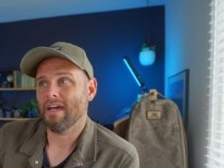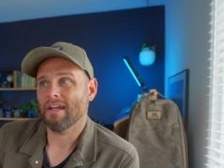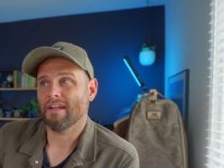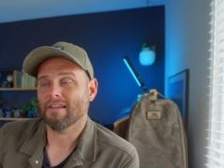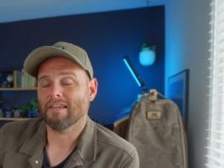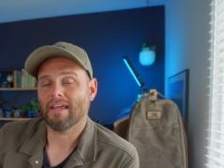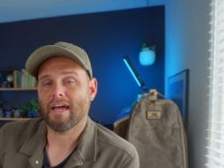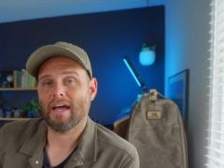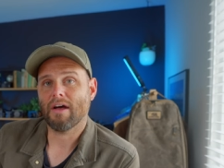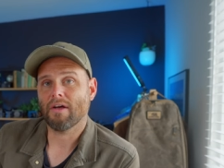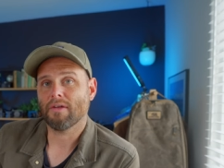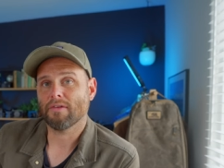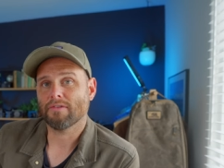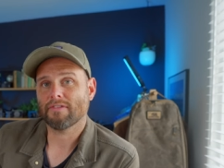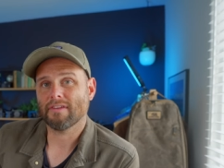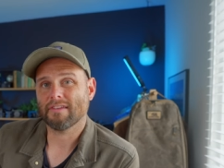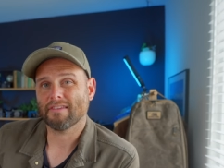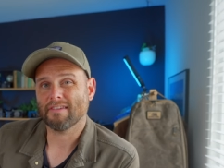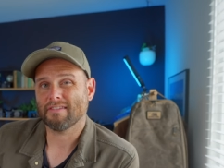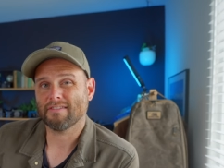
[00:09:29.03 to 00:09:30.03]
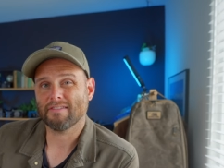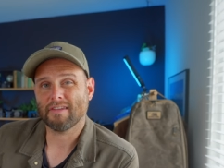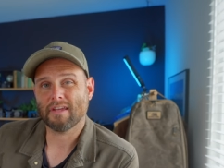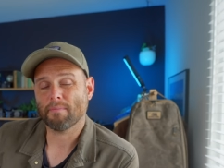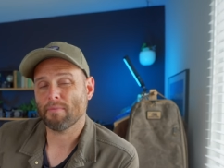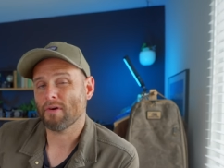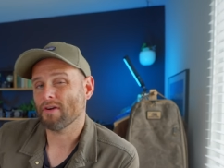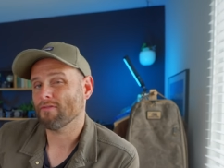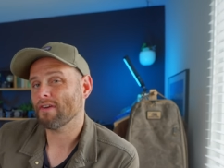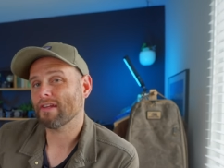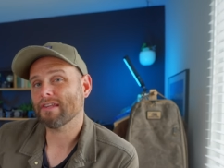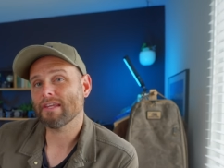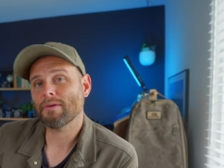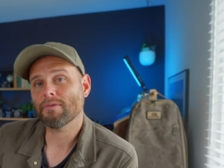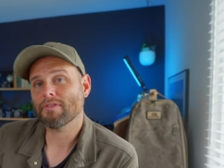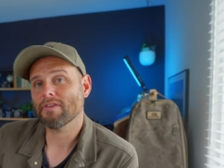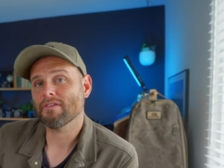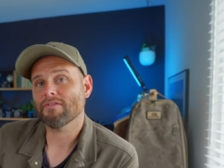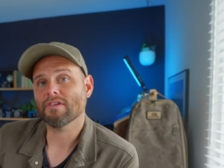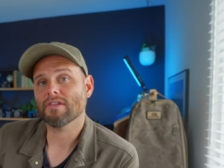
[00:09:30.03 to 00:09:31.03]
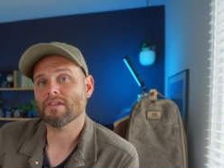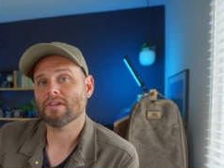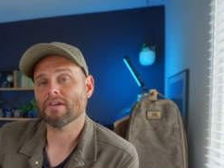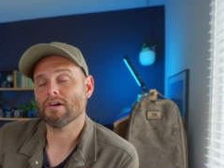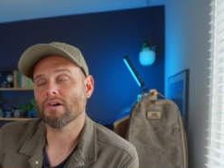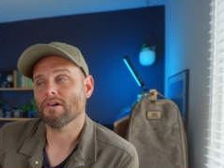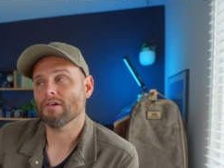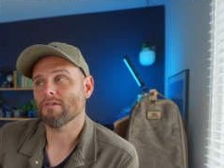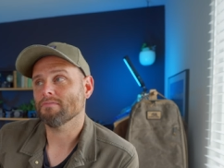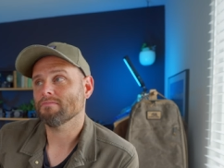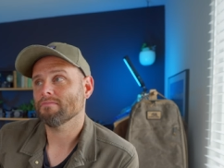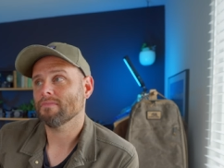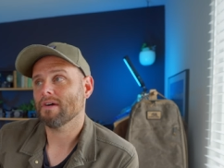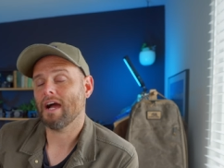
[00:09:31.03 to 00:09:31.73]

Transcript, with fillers: and allows it to sync perfectly with the video.